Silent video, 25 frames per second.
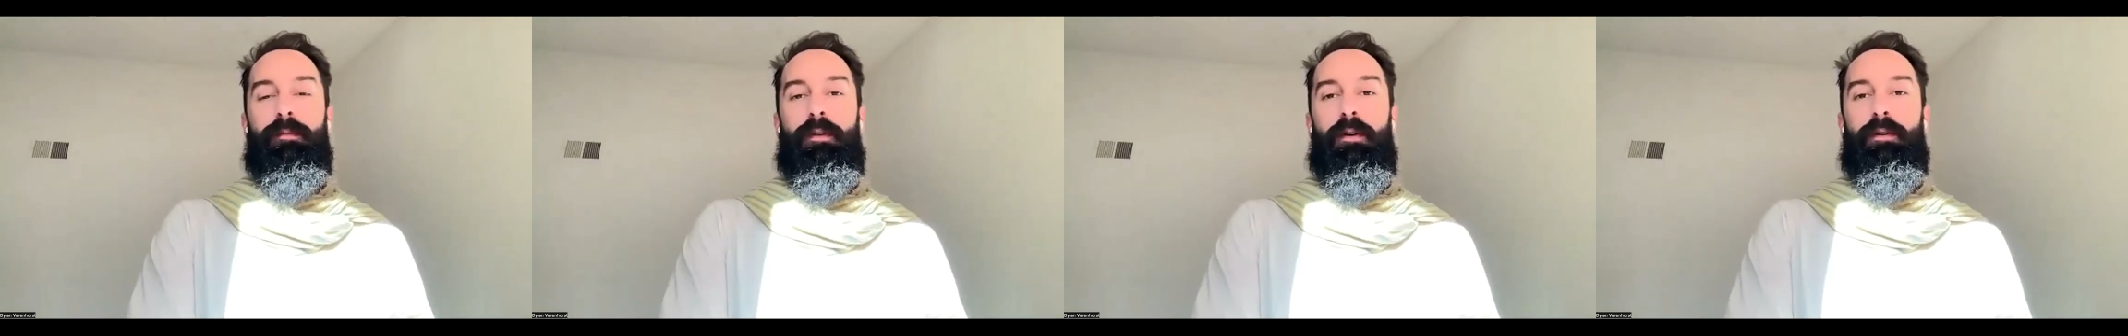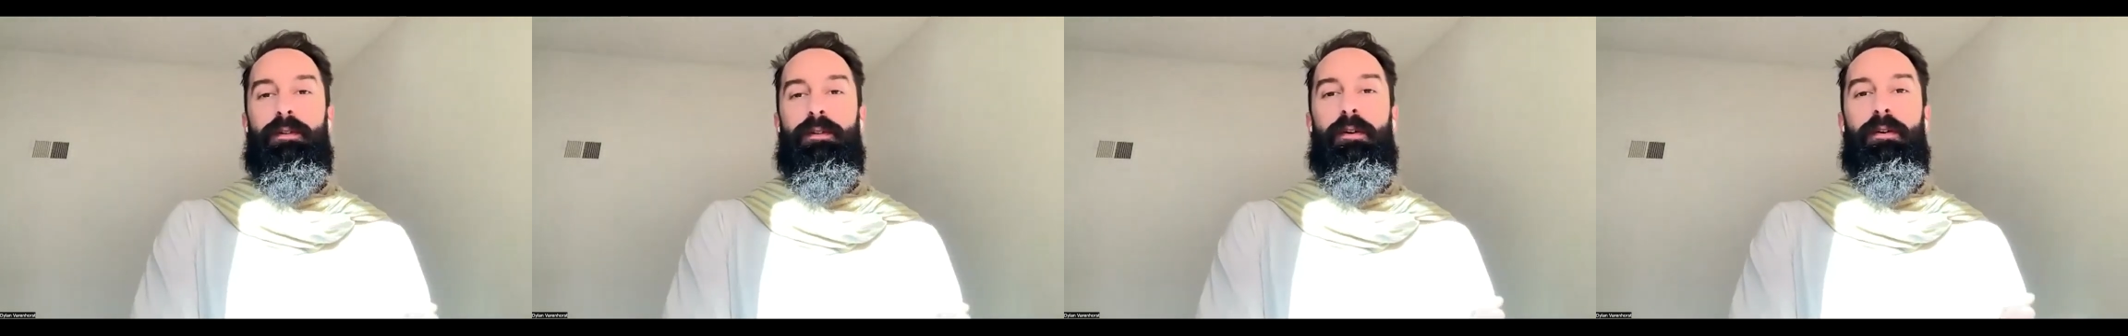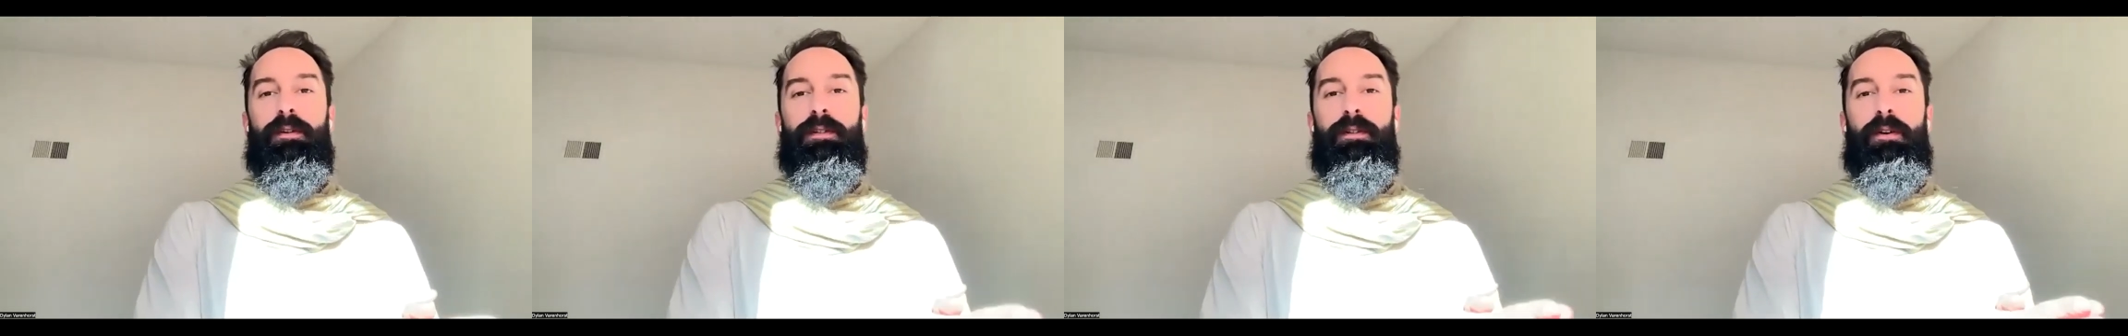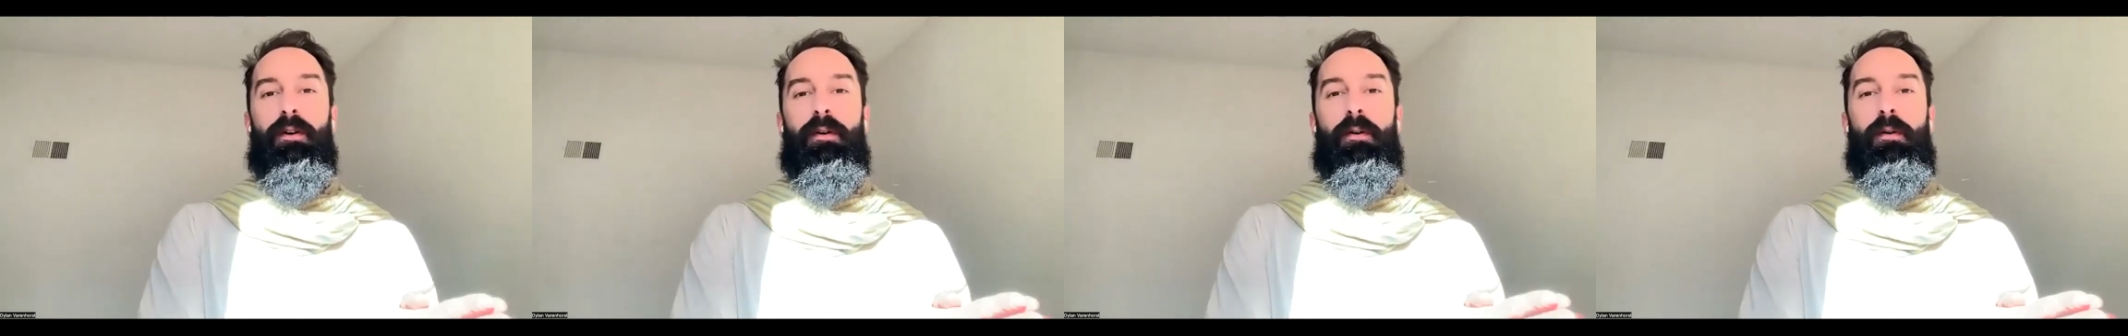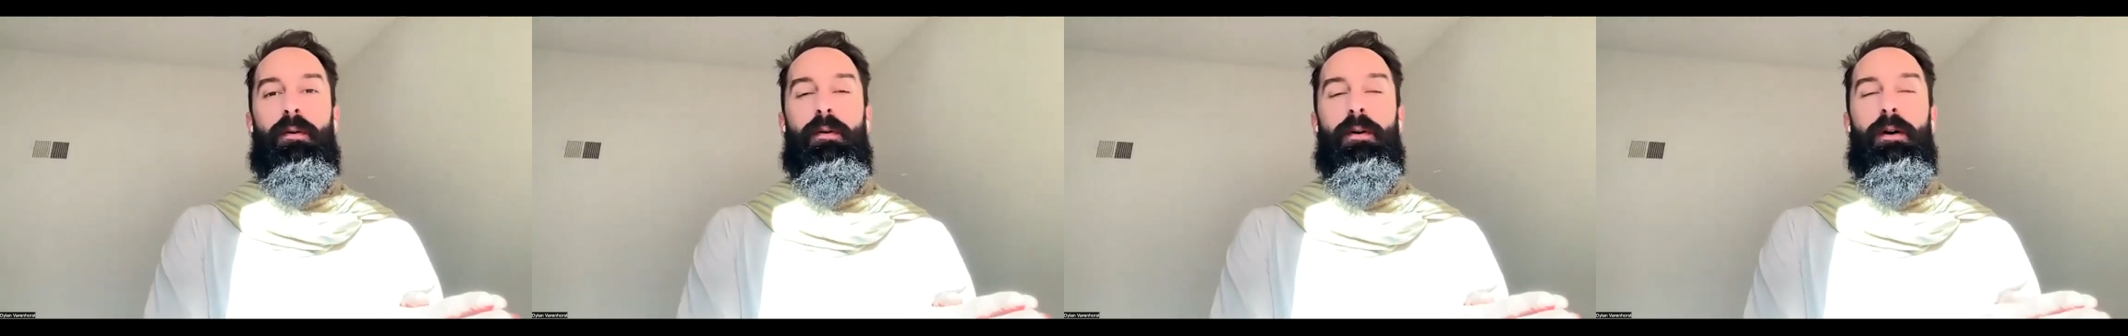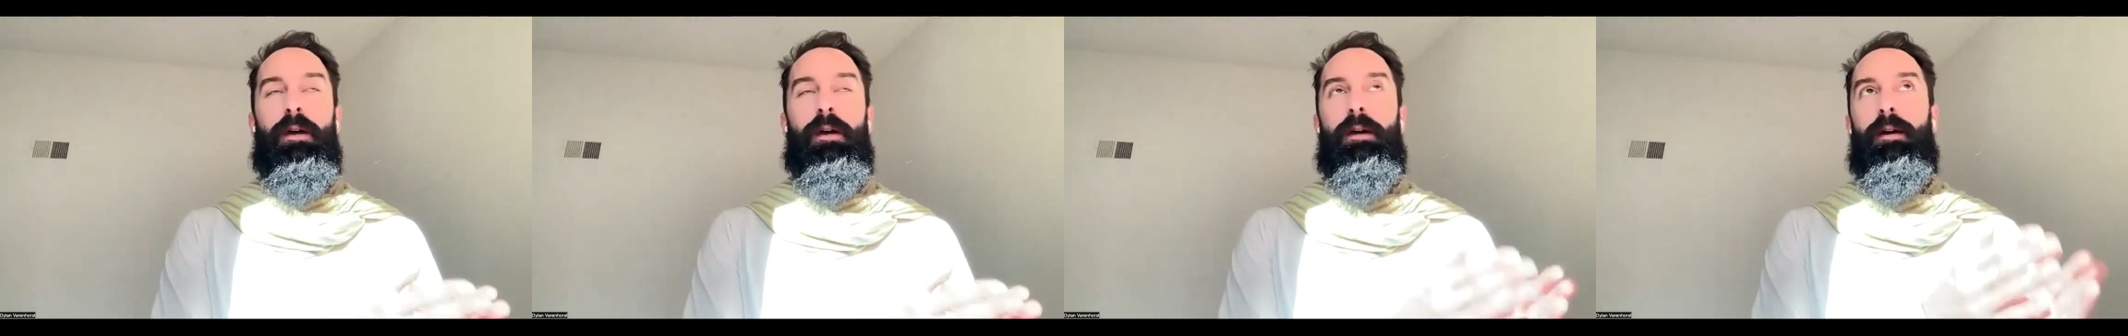There's
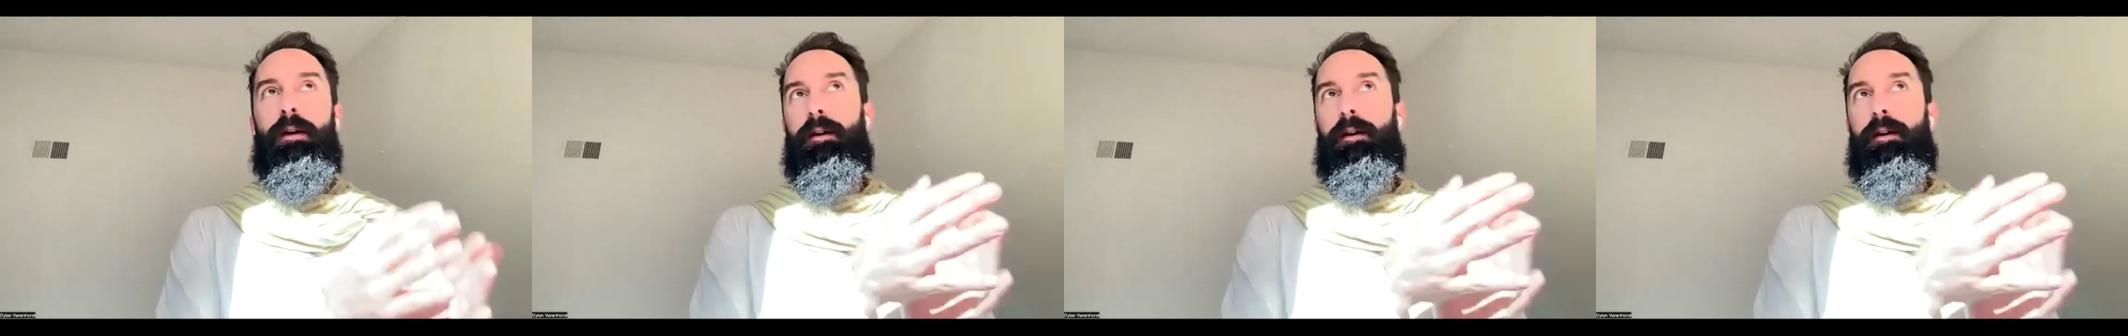also